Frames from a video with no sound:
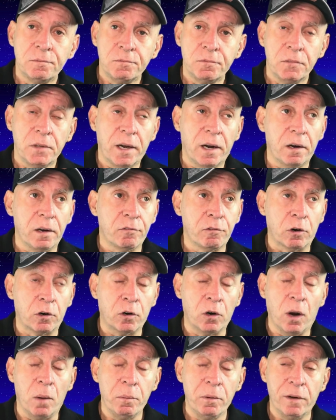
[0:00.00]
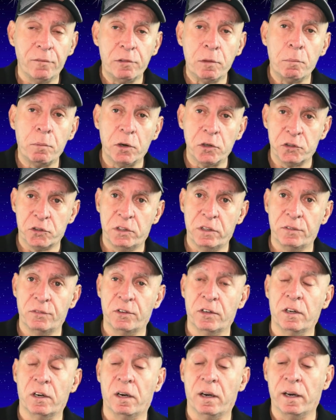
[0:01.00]
Now, if a copy of the birth
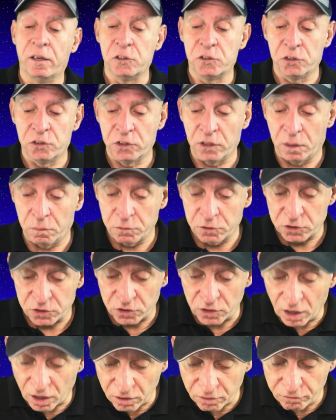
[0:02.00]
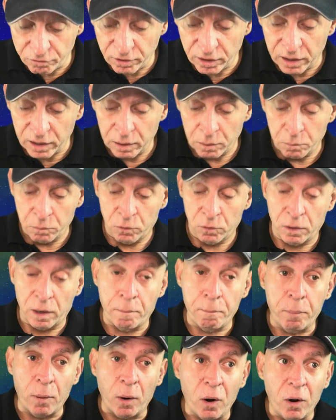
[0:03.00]
certificate, ladies and gentlemen, is not available
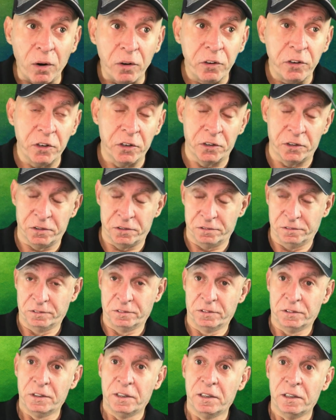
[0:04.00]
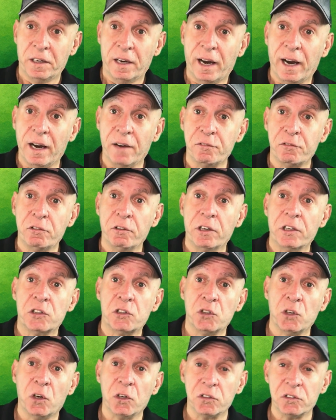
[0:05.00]
upon you after
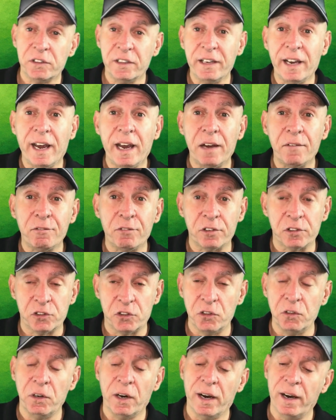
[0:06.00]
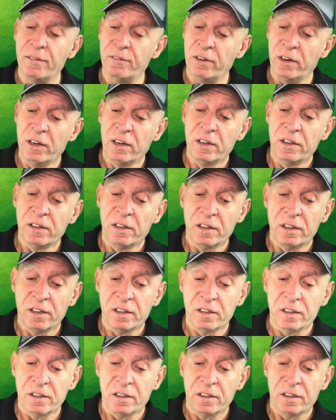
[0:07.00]
exhausted efforts, you have
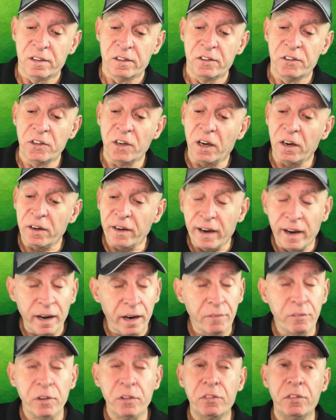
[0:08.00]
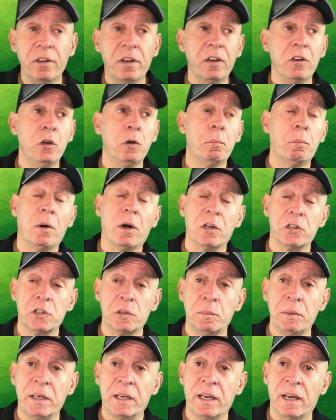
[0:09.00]
done everything you
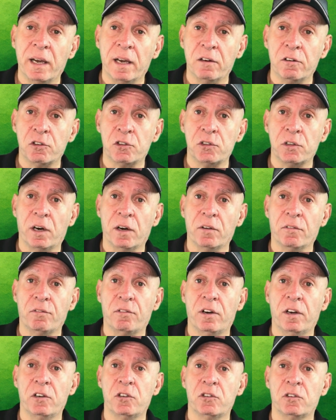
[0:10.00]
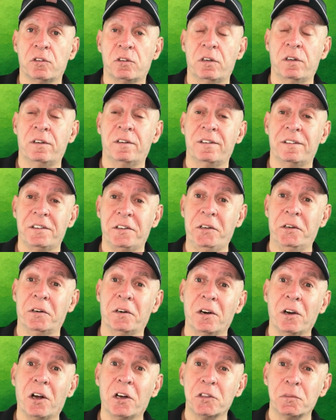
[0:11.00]
possibly can to try to find your
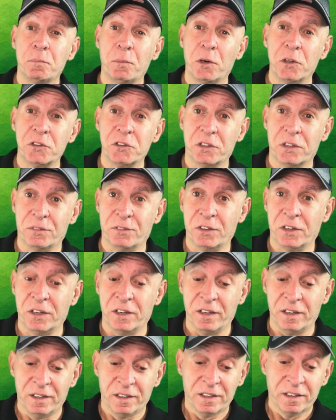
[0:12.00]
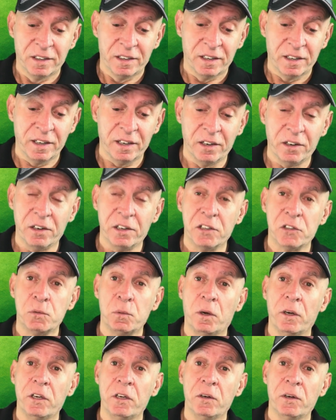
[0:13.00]
lost birth certificate, here is
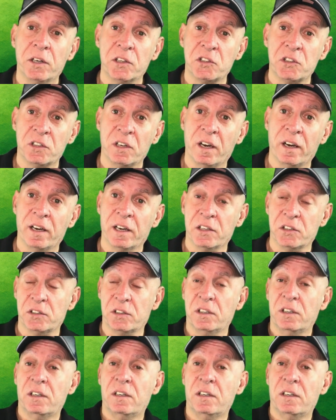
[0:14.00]
what USCIS